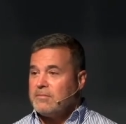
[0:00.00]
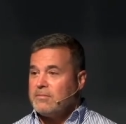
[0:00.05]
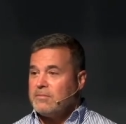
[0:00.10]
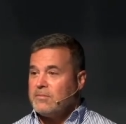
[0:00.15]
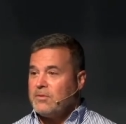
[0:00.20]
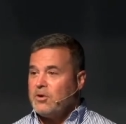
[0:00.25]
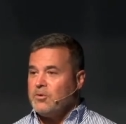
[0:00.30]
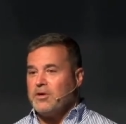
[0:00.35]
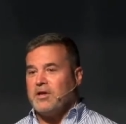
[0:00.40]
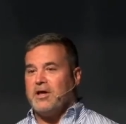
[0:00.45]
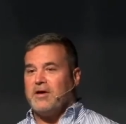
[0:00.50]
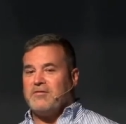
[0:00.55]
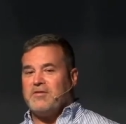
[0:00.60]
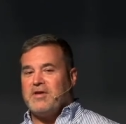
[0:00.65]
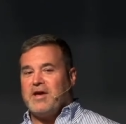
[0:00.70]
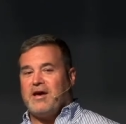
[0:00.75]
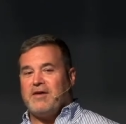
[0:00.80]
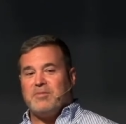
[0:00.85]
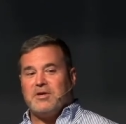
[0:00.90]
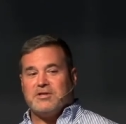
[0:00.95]
You would love to
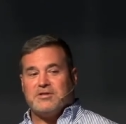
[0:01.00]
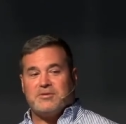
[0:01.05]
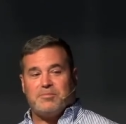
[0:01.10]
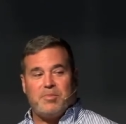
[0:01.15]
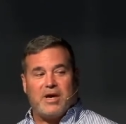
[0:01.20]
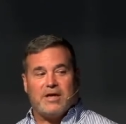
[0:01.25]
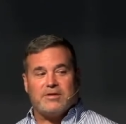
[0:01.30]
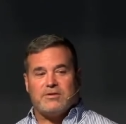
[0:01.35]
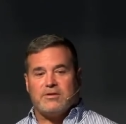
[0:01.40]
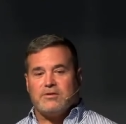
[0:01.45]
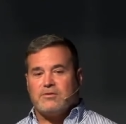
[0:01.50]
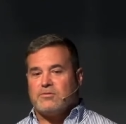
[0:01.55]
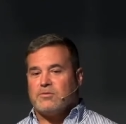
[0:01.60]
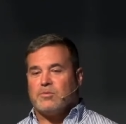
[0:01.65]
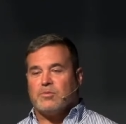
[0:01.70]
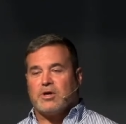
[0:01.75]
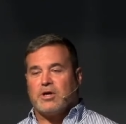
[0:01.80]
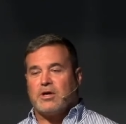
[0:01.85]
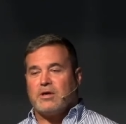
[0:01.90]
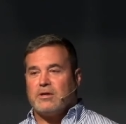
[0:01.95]
have me as a pastor. This room
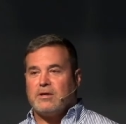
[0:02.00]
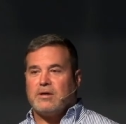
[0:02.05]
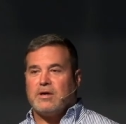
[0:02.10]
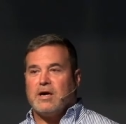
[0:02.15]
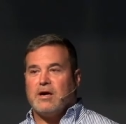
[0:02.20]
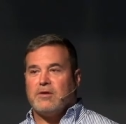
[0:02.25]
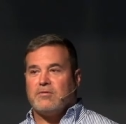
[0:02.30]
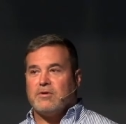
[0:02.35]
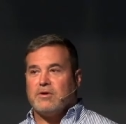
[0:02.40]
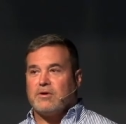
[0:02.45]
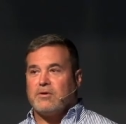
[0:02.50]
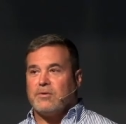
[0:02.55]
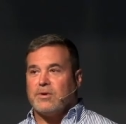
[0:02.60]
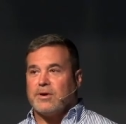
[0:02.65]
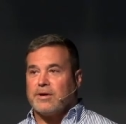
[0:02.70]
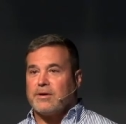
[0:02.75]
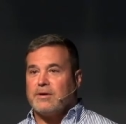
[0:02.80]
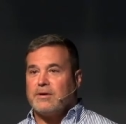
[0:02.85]
would clear out real quick.